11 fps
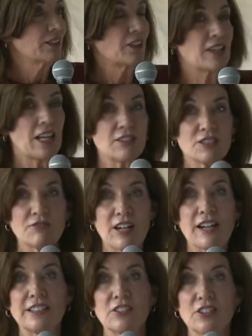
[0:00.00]
the deaths
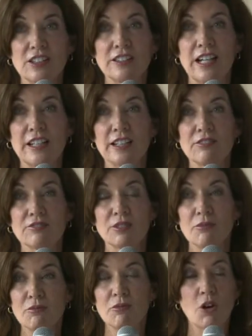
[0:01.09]
finally are declining
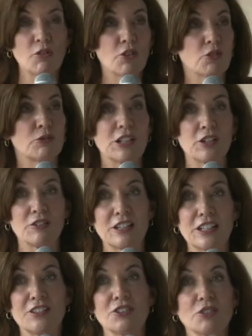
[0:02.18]
from over 300 a
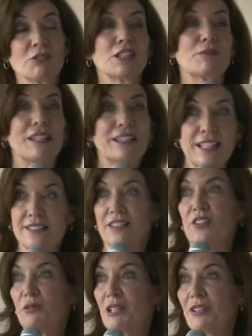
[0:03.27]
year to a little bit less than
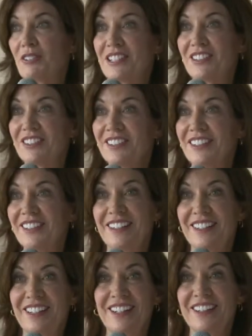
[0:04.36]
300 a year.
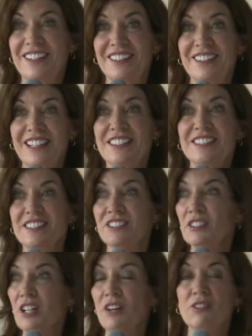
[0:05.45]
Uh, that's still an
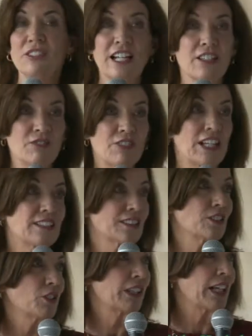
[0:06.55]
awful lot of faces
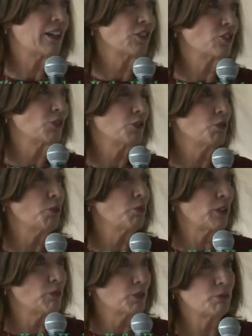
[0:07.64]
looking out at you when you open
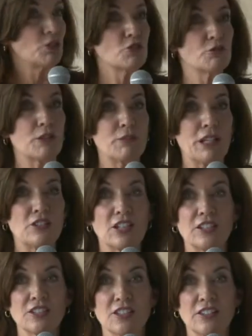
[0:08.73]
up the obituary page on
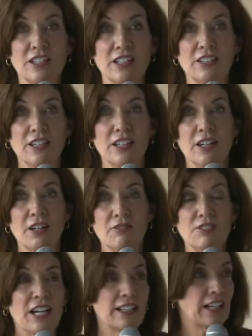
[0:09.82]
a Sunday of
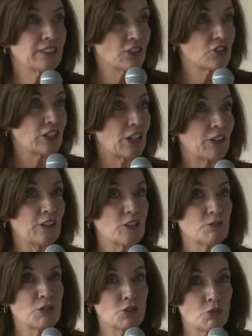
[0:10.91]
not octogenarians
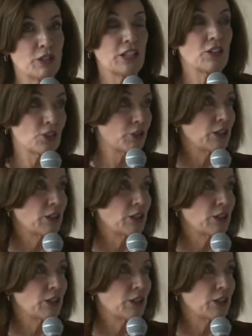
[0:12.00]
but 20 and 30